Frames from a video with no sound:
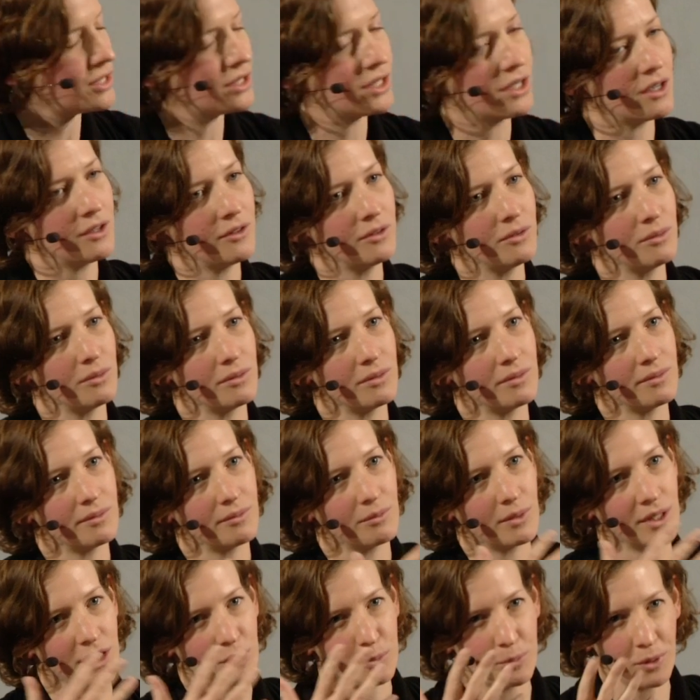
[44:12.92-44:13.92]
you know
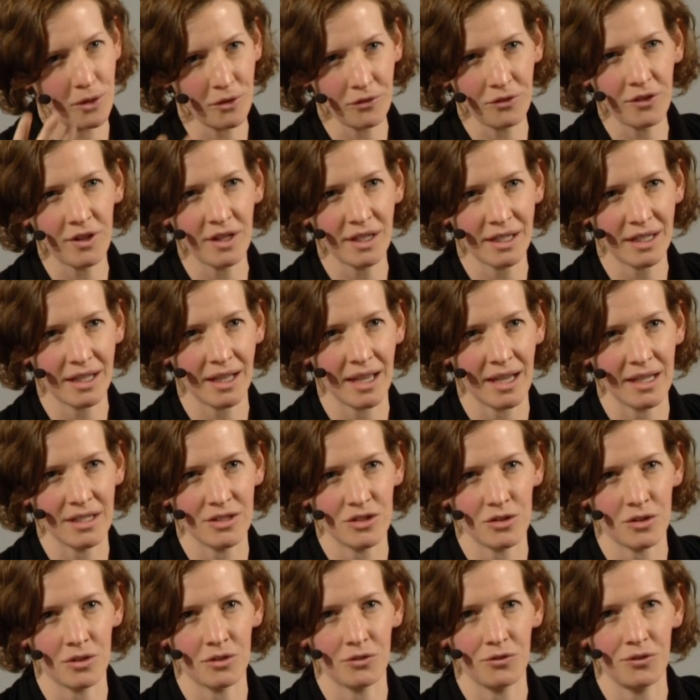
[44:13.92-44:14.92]
when you put
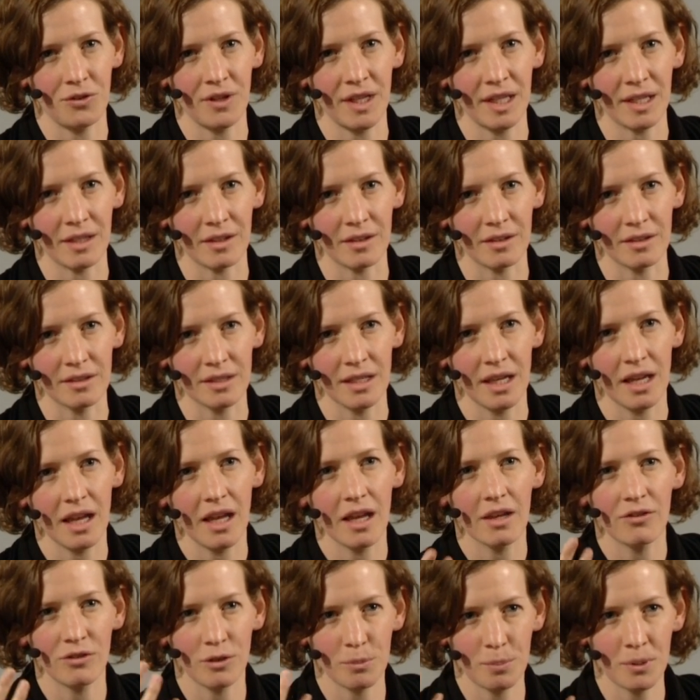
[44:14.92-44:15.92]
fertilizer on a field,
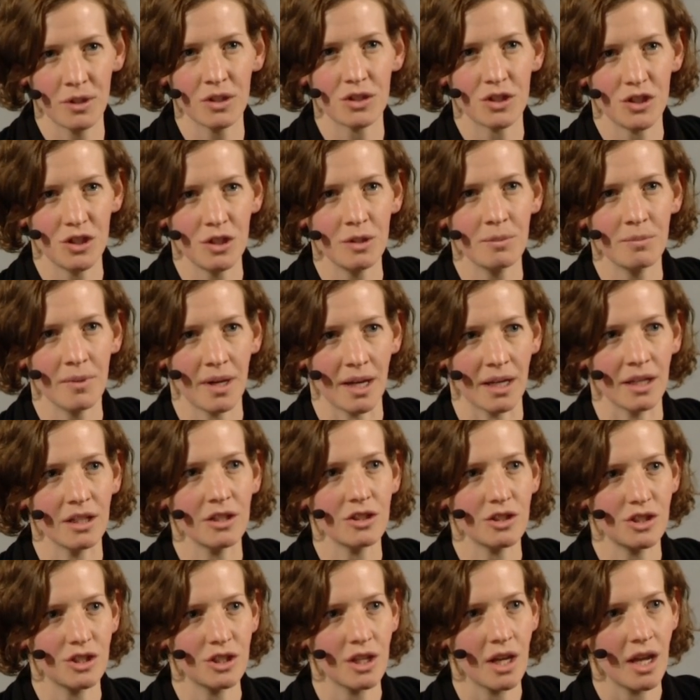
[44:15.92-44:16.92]
if you put too
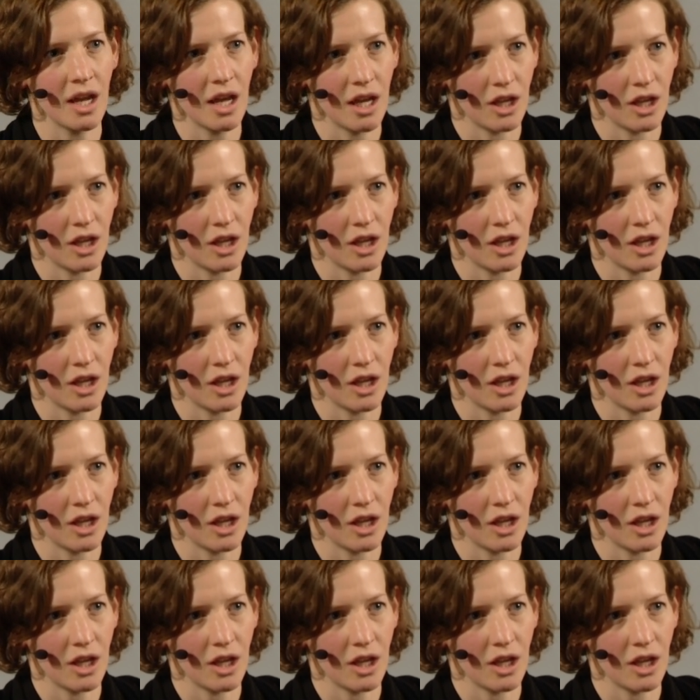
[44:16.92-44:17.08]
much,